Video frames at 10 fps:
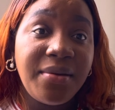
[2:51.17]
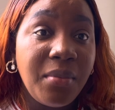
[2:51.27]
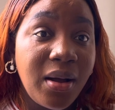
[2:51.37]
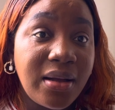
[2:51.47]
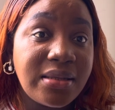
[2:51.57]

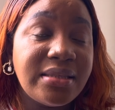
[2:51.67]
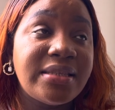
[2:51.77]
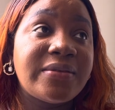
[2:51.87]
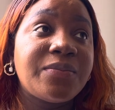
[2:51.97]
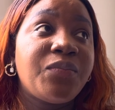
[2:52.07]

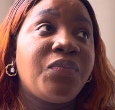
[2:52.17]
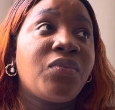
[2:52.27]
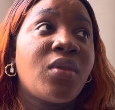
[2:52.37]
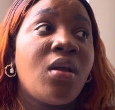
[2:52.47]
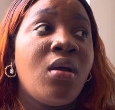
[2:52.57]
months.
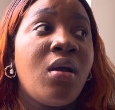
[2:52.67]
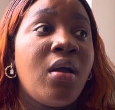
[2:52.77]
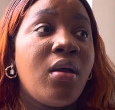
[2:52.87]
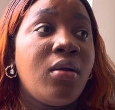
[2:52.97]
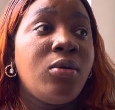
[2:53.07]

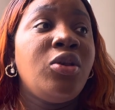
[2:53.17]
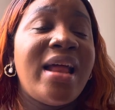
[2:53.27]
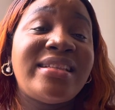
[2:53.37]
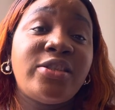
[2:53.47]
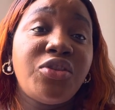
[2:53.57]
And
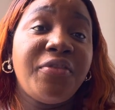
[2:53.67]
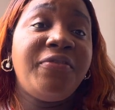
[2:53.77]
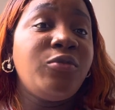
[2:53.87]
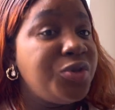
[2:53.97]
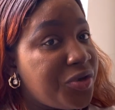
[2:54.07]
that's not the
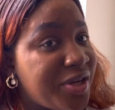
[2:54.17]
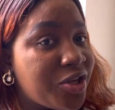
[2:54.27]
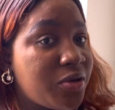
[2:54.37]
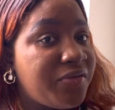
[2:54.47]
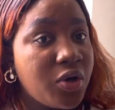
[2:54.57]
full
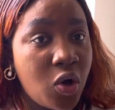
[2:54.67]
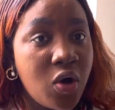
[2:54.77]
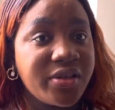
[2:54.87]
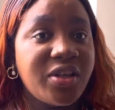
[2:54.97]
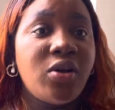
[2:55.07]
duration of the
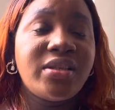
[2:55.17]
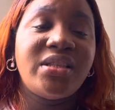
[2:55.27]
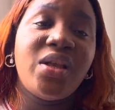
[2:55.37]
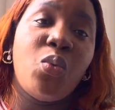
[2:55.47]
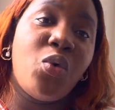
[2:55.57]
course. The course
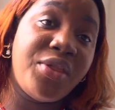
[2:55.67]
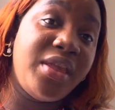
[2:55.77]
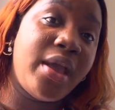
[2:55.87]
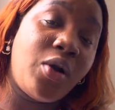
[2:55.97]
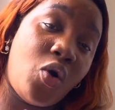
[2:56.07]
is a
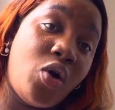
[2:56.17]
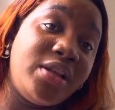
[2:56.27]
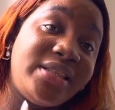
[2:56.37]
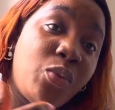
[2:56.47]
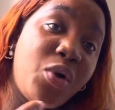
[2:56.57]
1-year course.
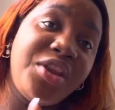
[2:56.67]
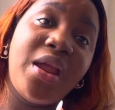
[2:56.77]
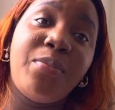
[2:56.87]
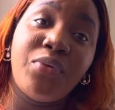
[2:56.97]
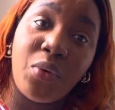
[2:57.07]
It's a 1-year
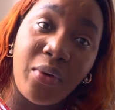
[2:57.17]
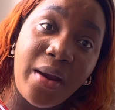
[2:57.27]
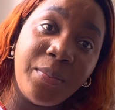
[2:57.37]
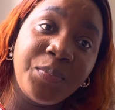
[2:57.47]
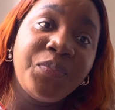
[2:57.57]
program,